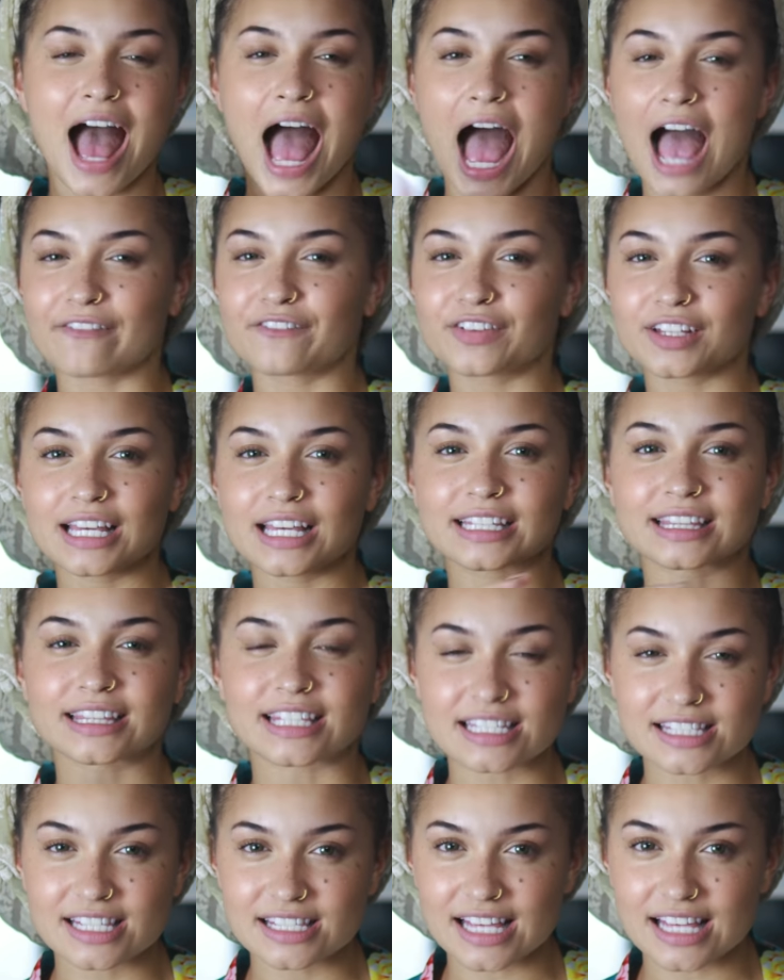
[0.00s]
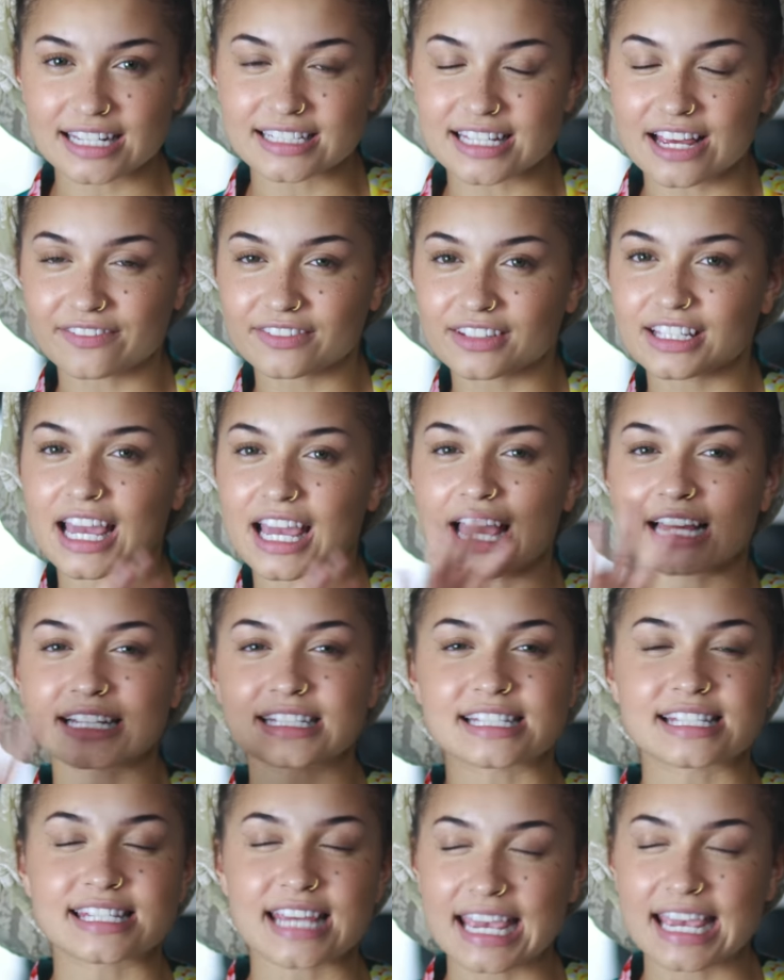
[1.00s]
I feel like this is like definitely a
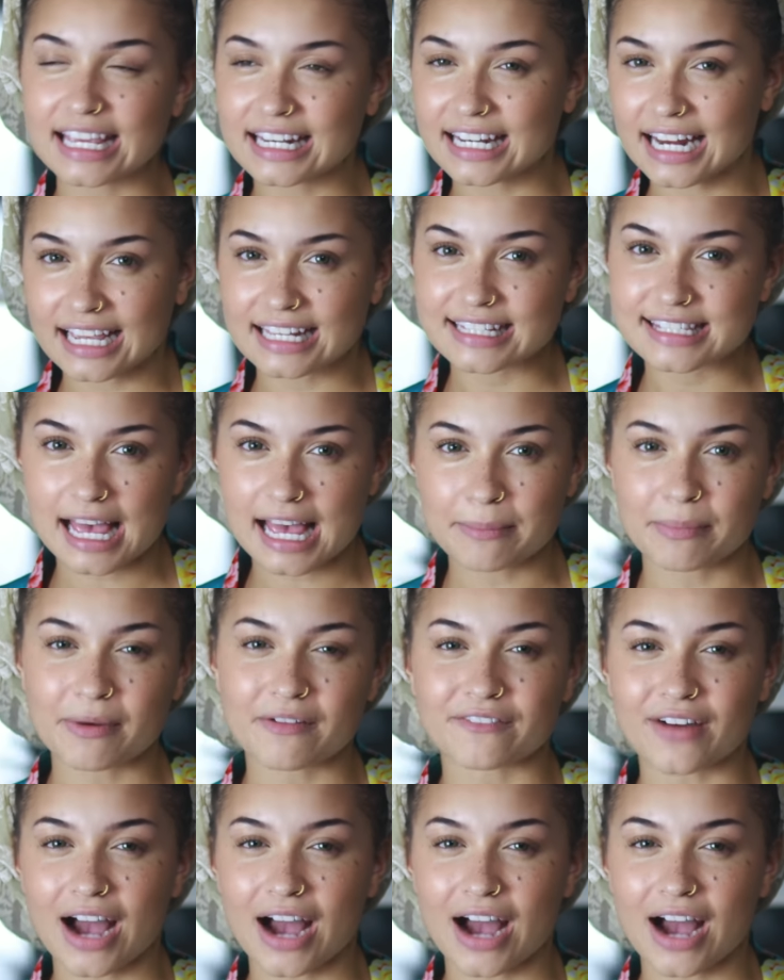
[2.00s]
date night type of